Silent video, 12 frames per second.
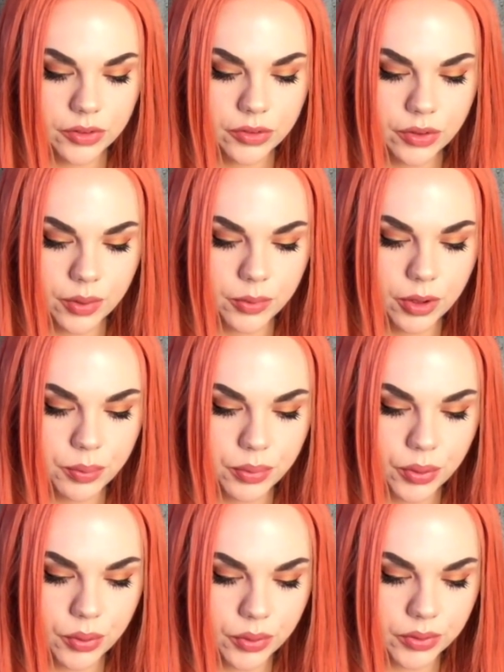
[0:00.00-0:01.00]
from your
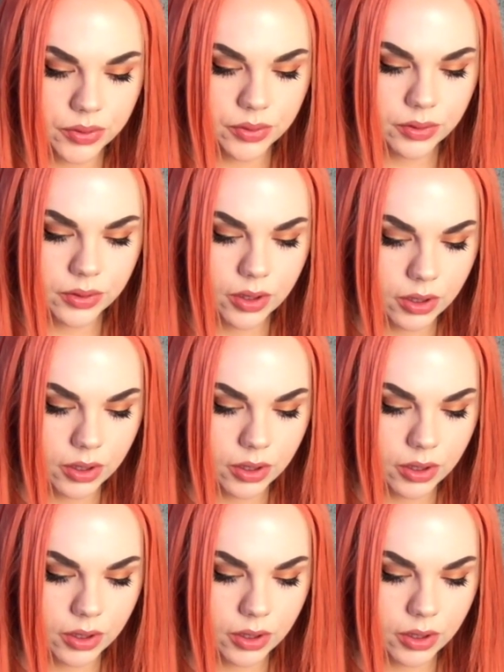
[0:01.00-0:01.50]
person.